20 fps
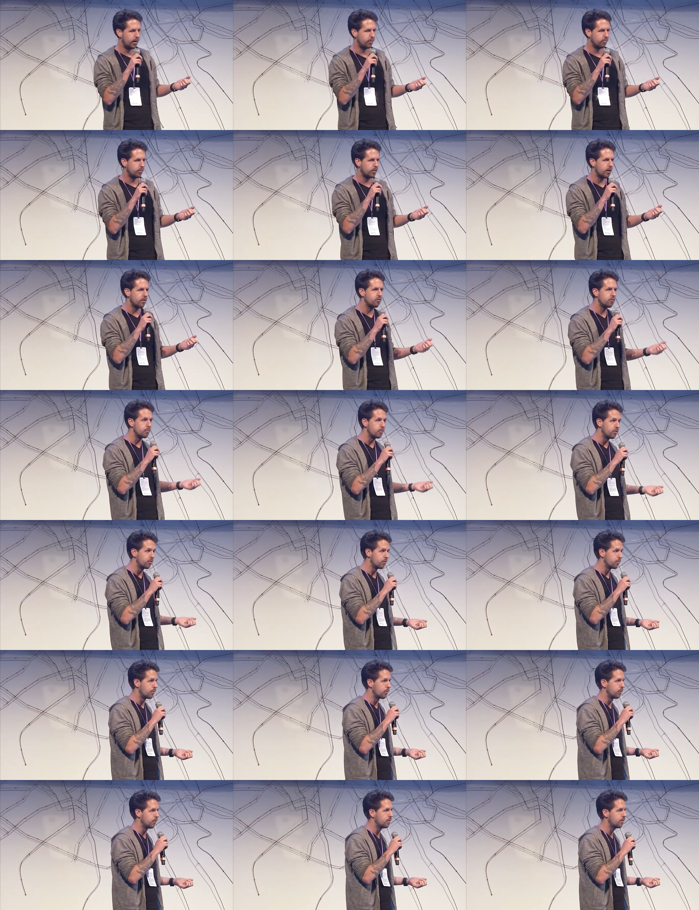customer
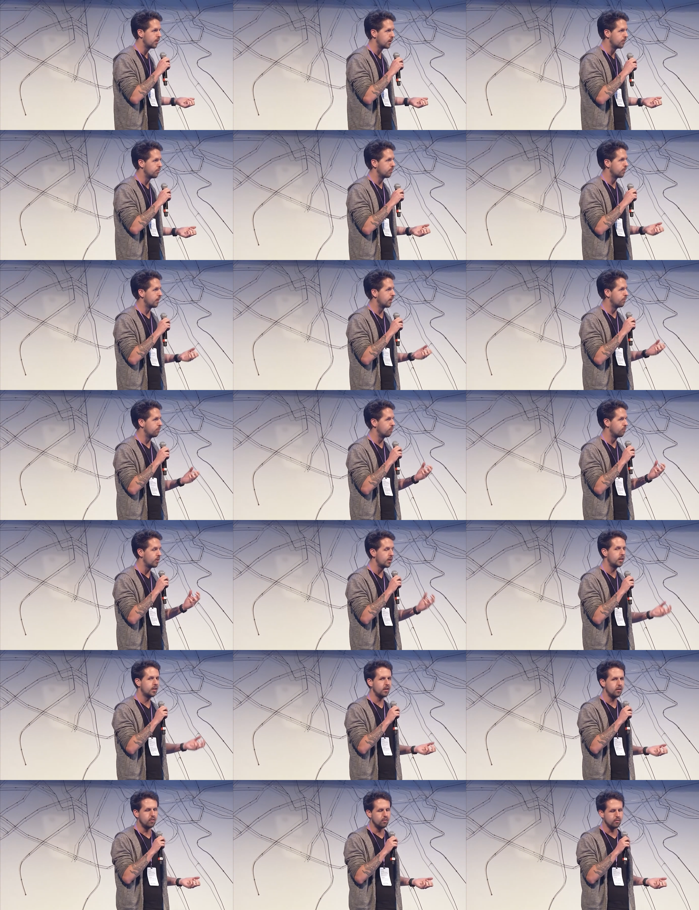support teams. They
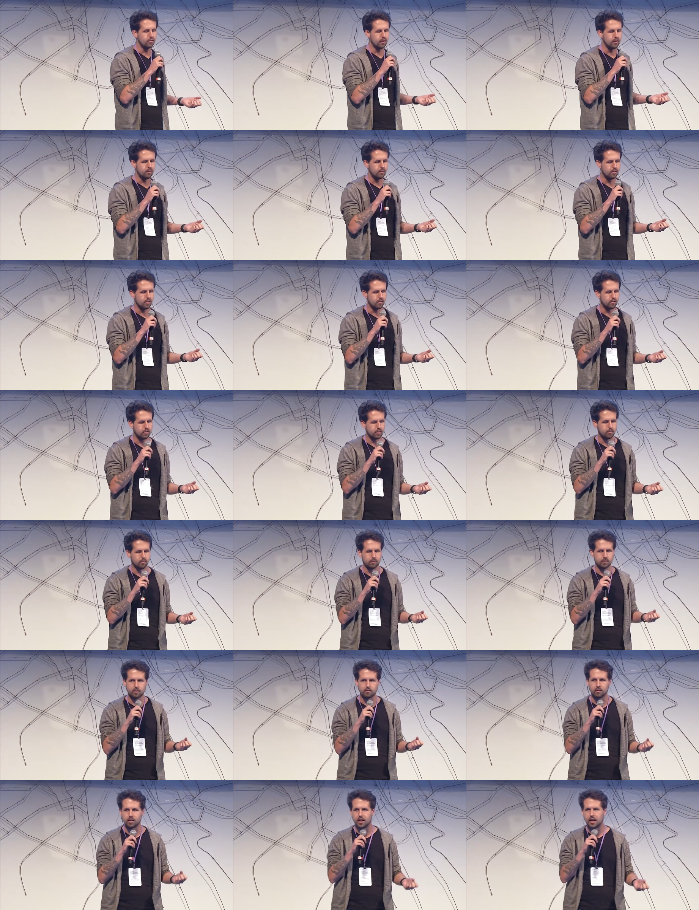really use those systems
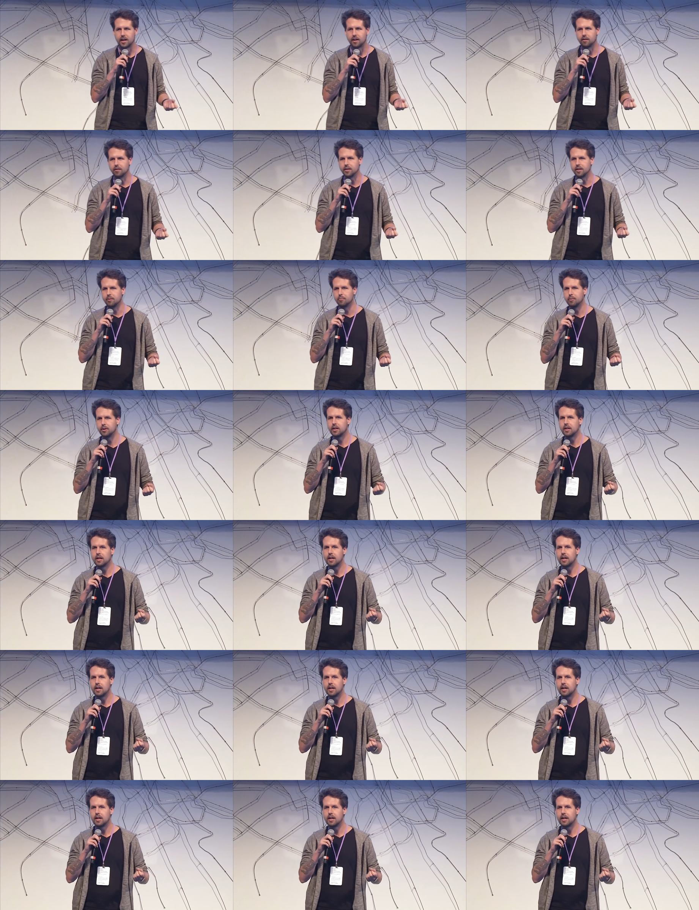and rely on them.